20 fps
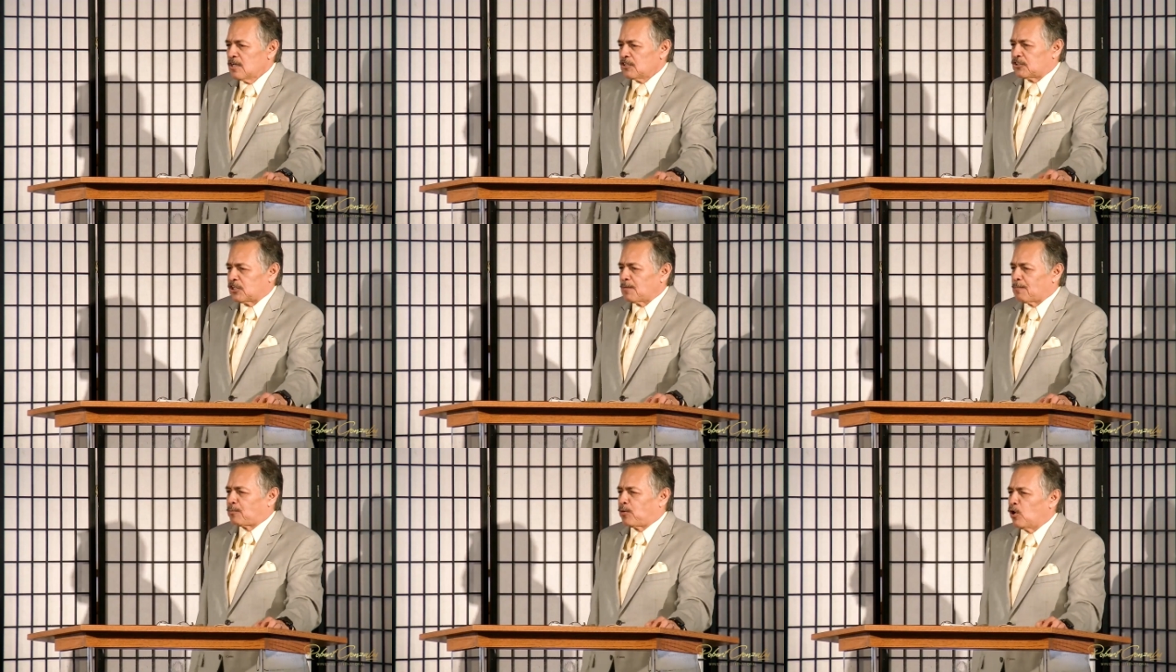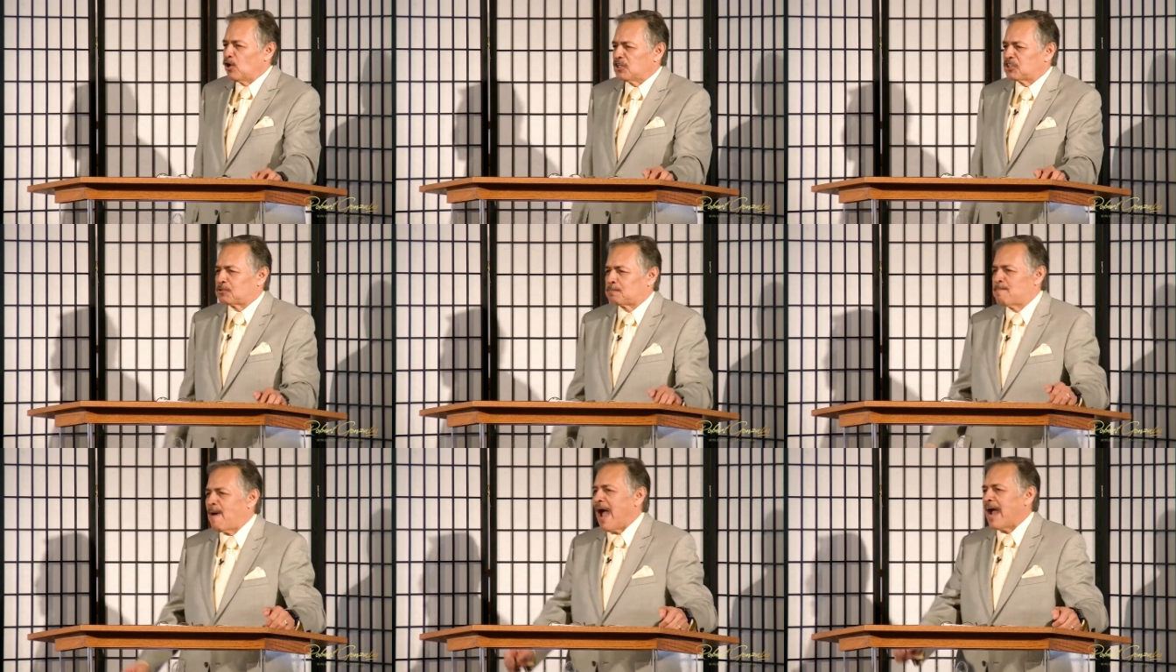to
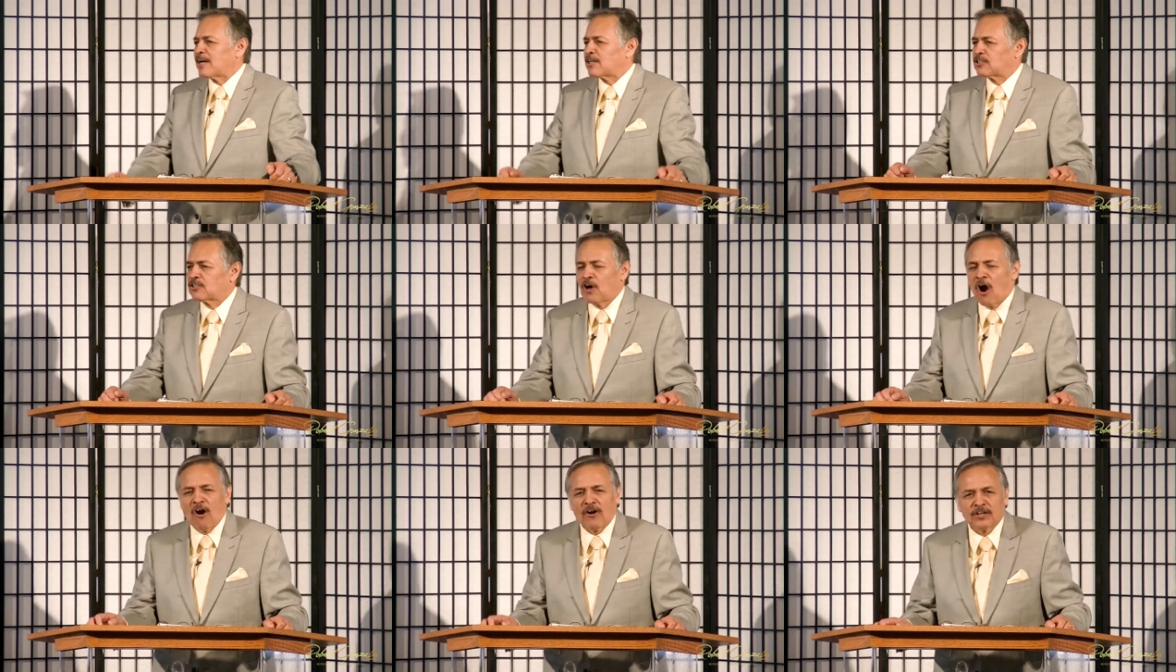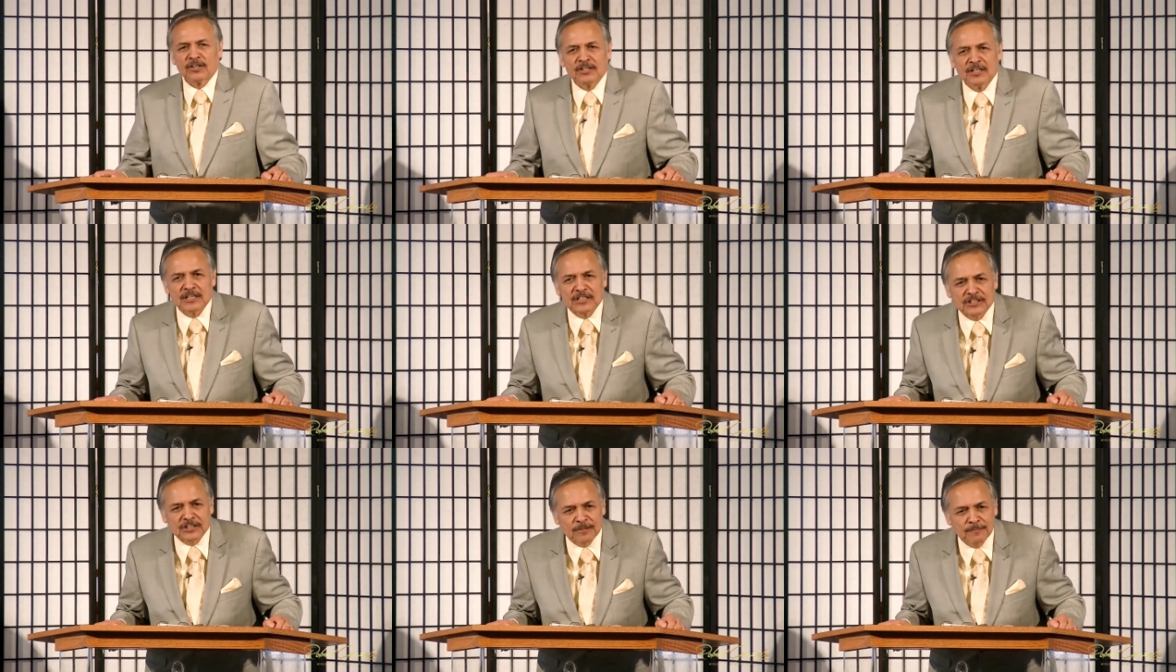push back
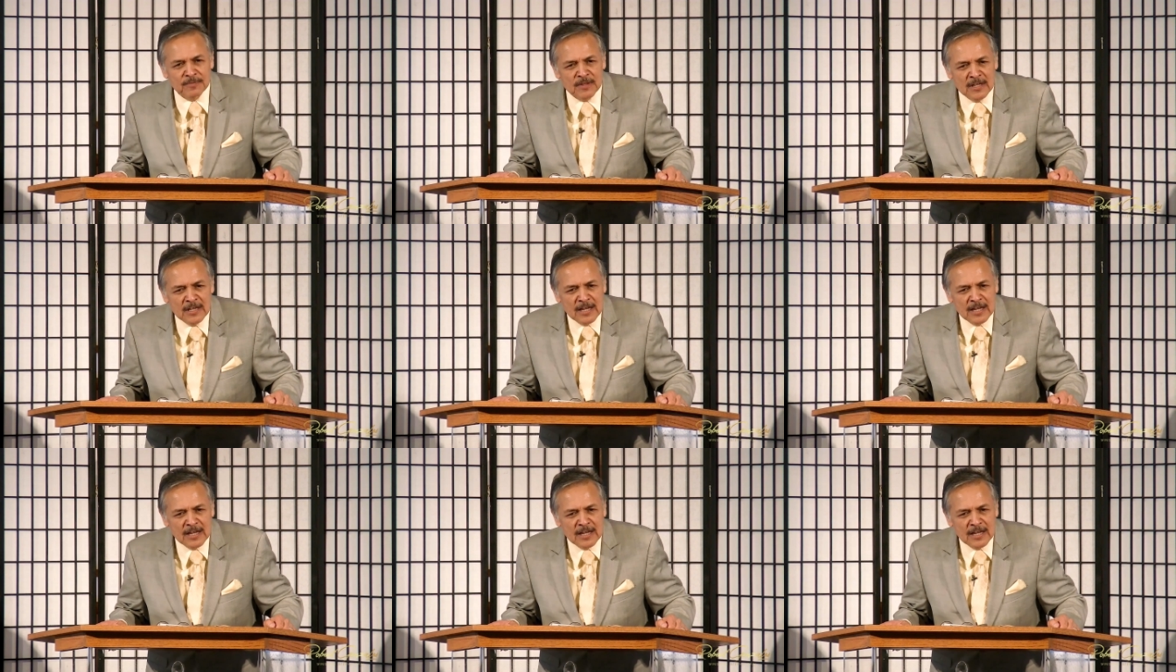darkness